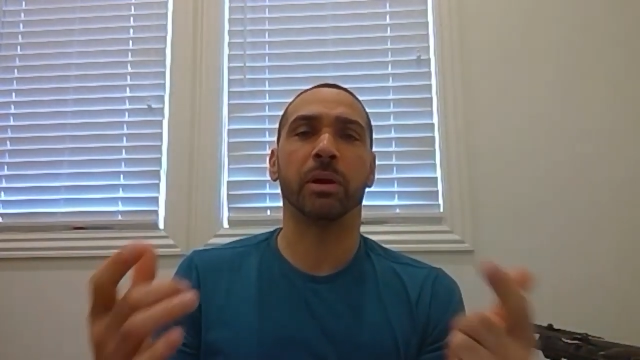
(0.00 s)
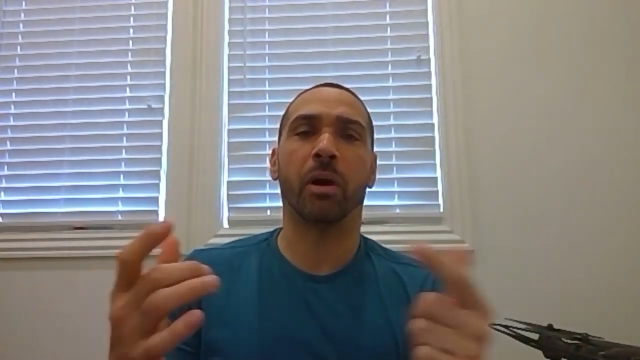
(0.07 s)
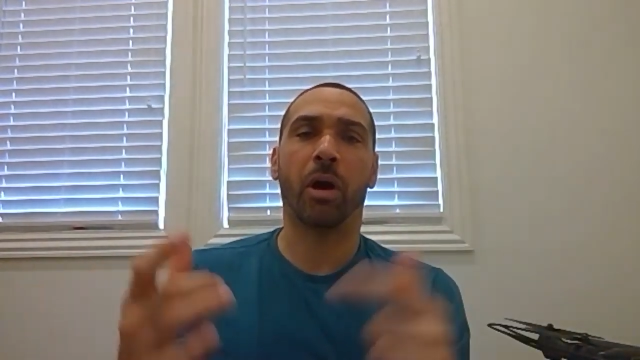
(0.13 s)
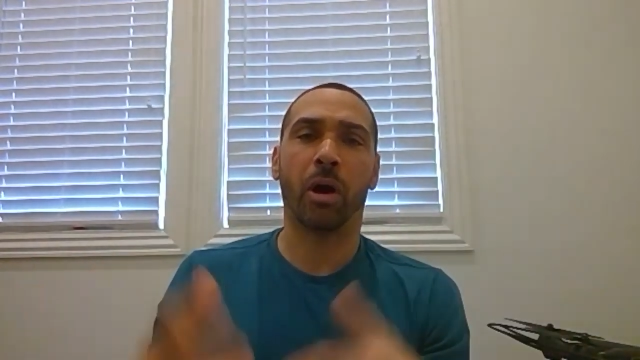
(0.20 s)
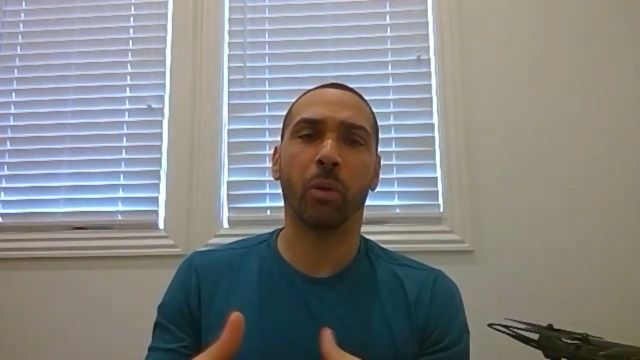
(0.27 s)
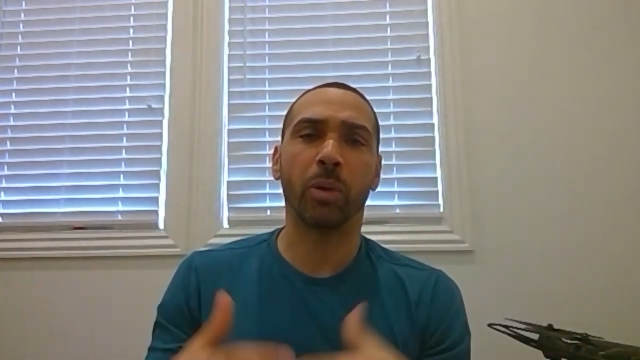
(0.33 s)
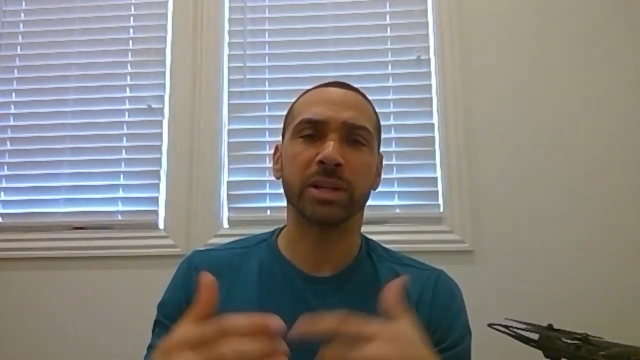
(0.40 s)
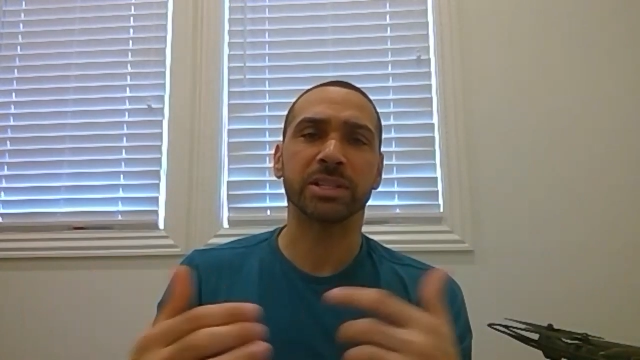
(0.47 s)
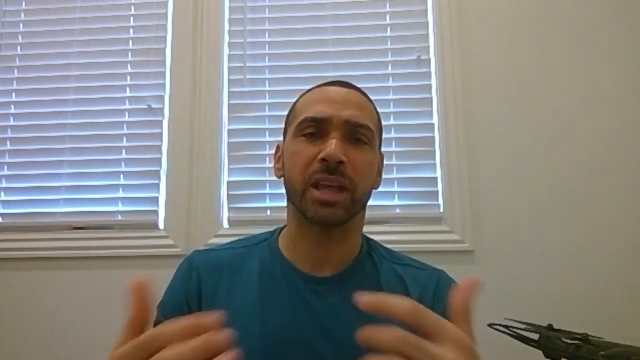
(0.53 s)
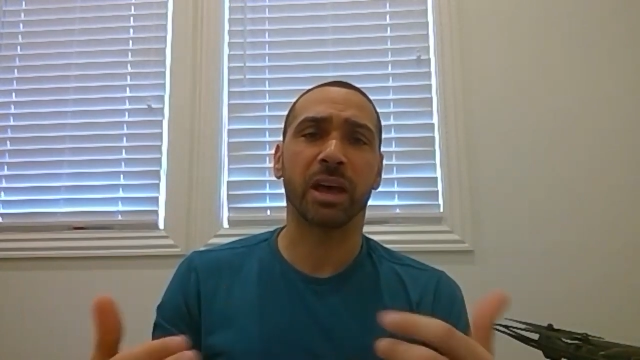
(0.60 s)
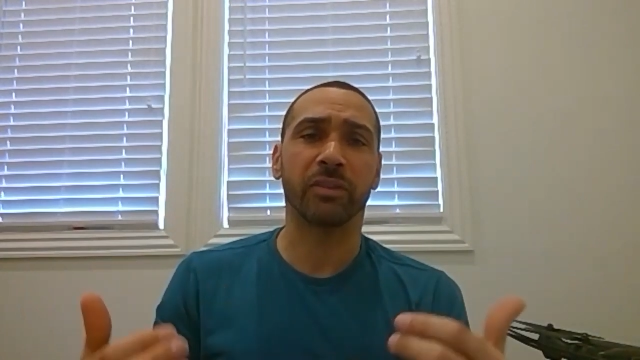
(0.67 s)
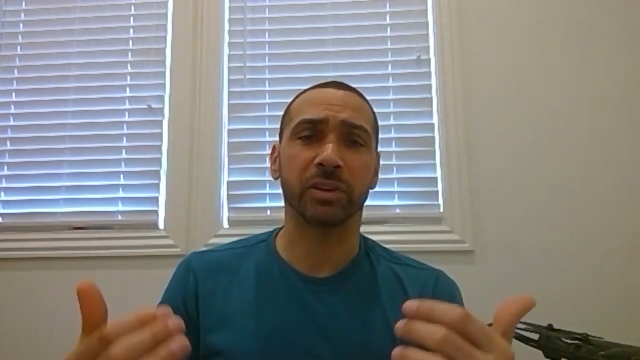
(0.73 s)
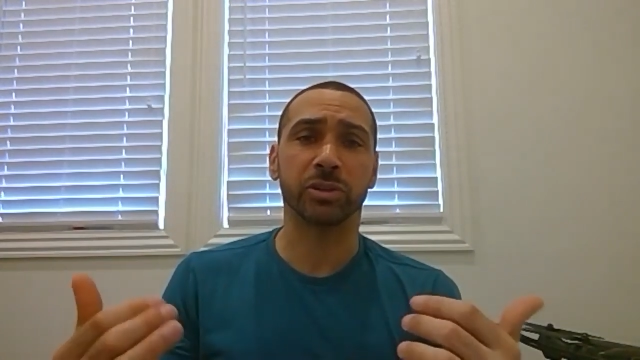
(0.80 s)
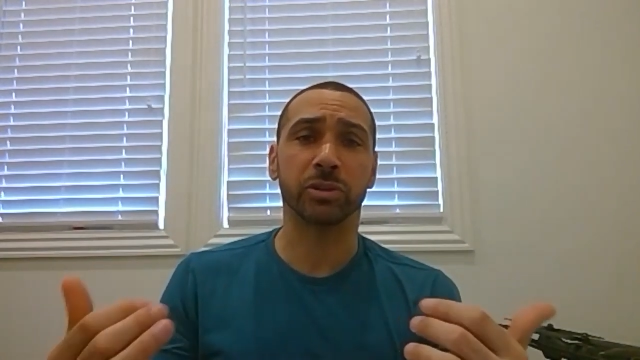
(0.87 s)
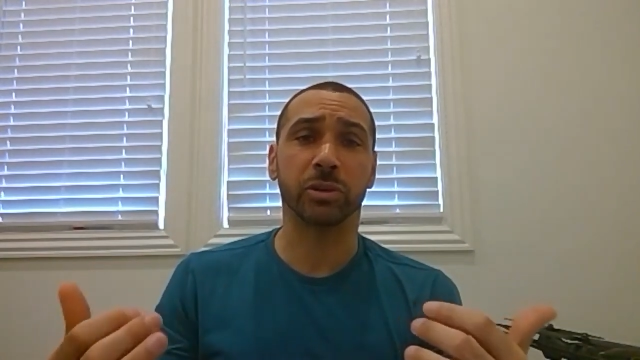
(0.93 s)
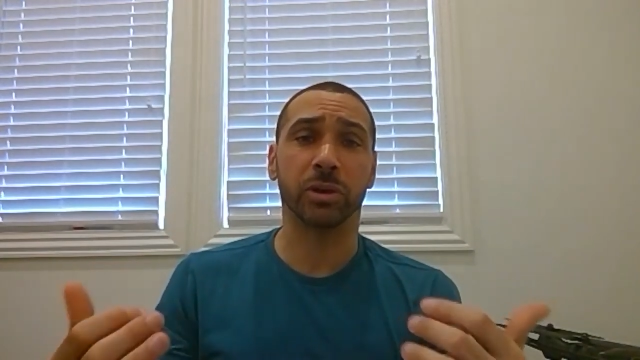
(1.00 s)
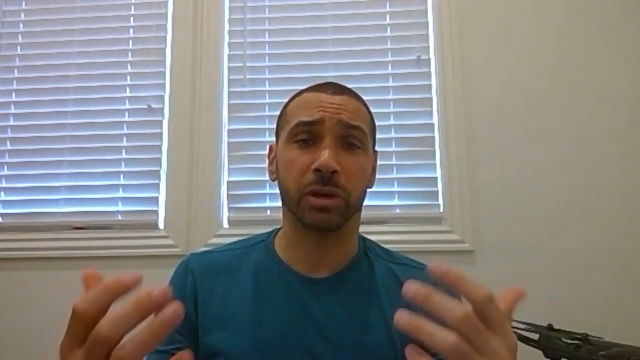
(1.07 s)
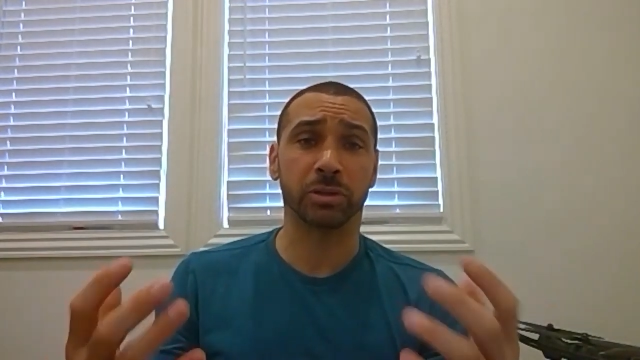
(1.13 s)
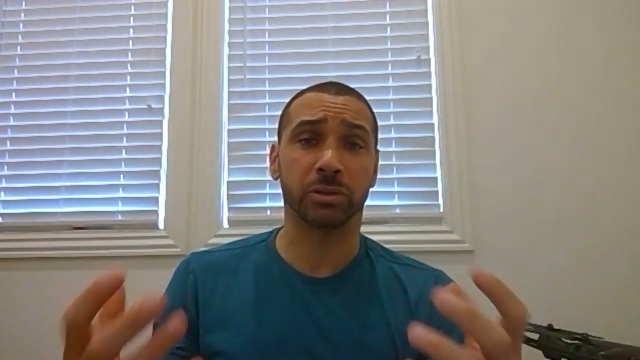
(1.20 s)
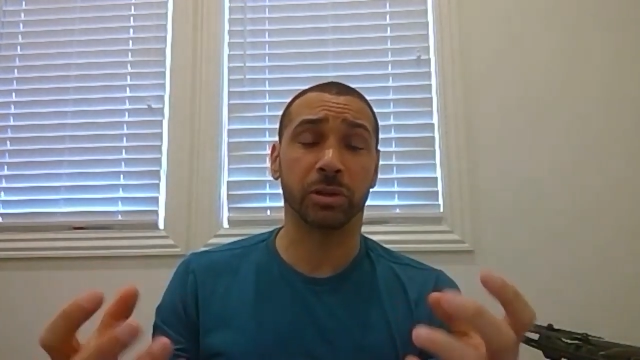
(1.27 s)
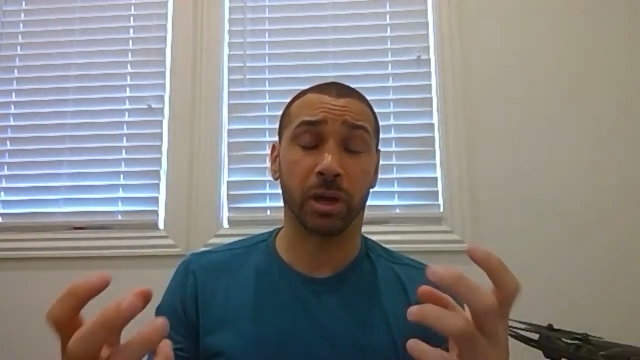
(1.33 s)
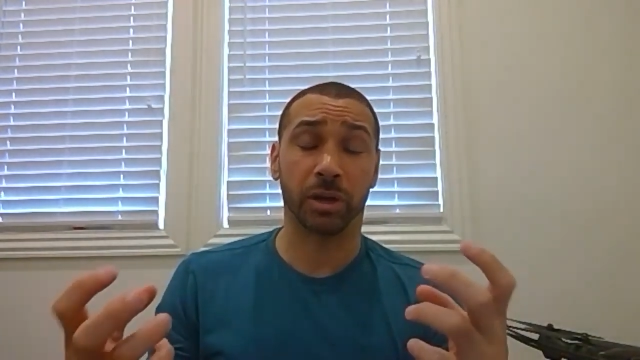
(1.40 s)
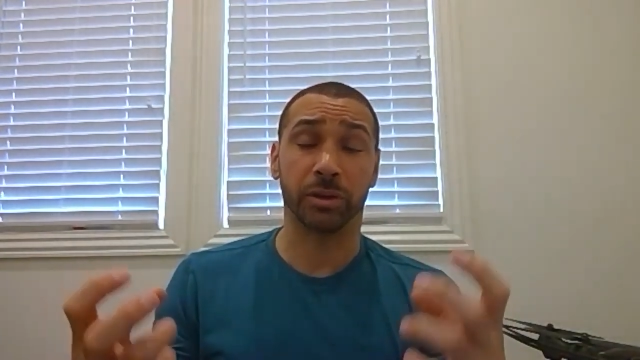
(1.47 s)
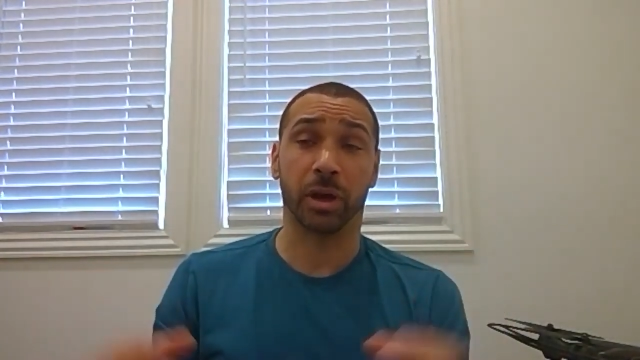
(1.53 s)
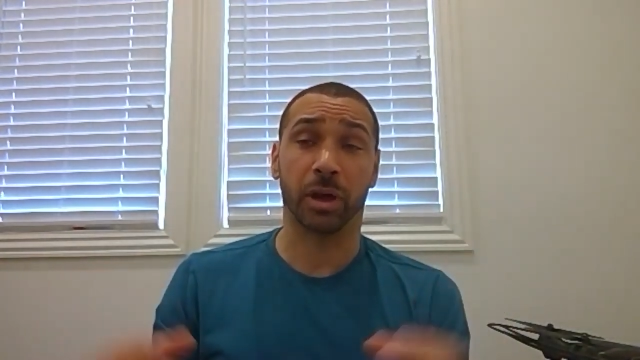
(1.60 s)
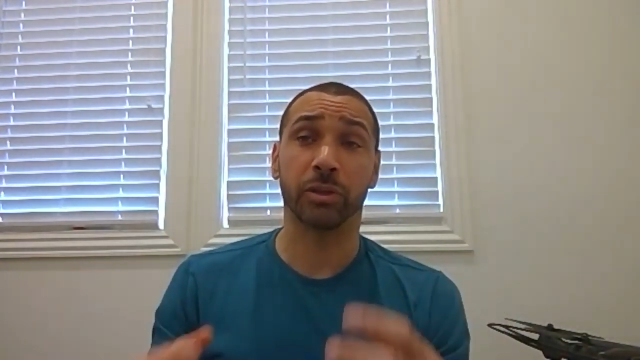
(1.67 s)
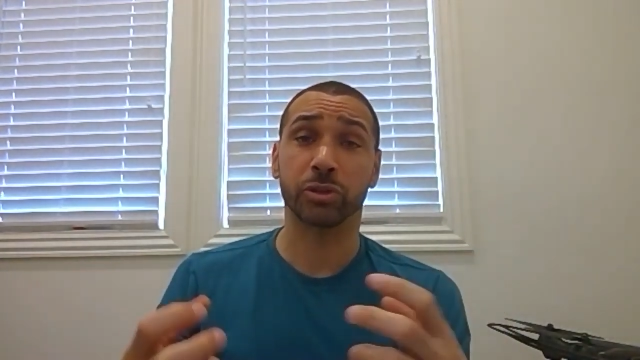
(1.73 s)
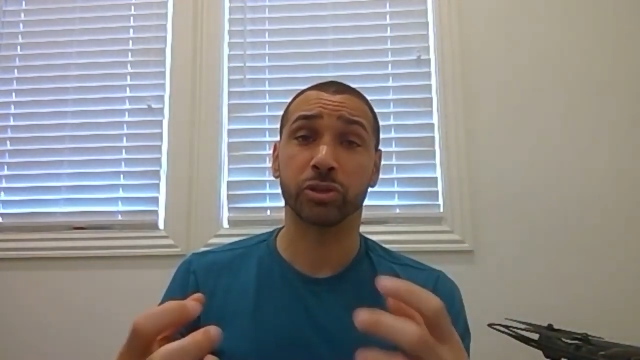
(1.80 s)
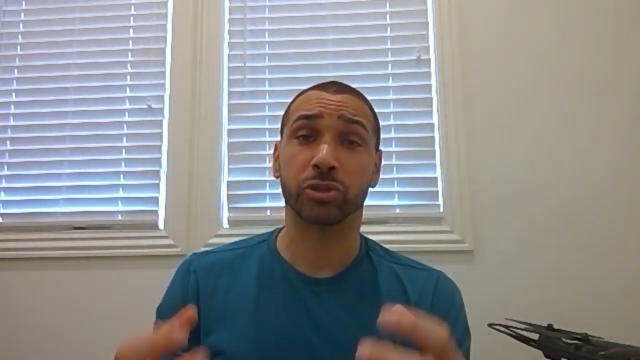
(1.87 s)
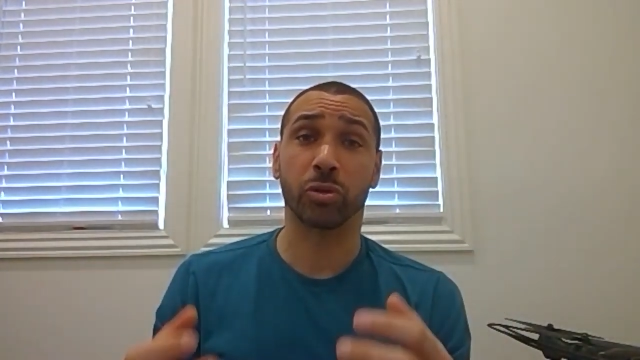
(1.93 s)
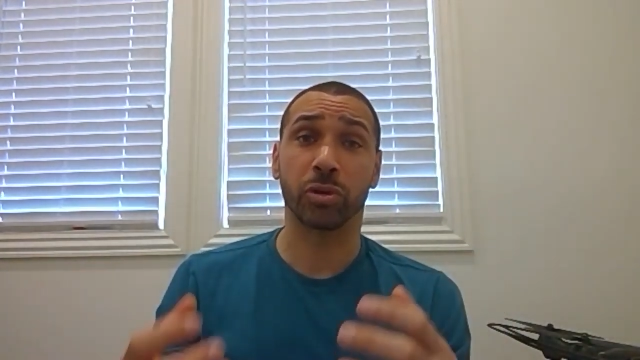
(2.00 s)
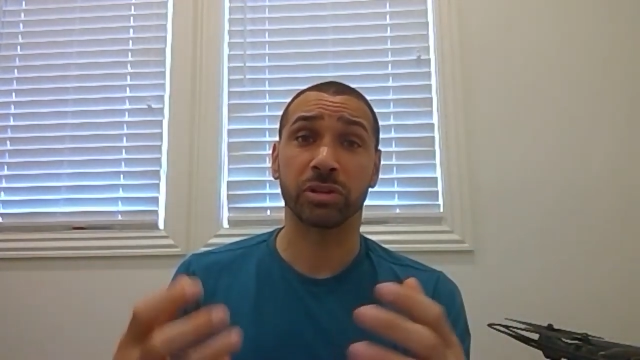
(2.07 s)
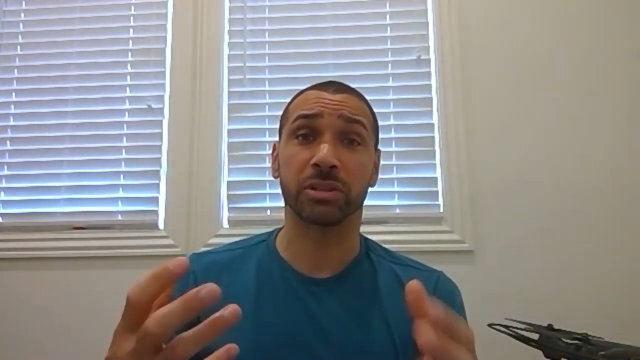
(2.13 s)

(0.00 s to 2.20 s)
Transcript: Always have another source.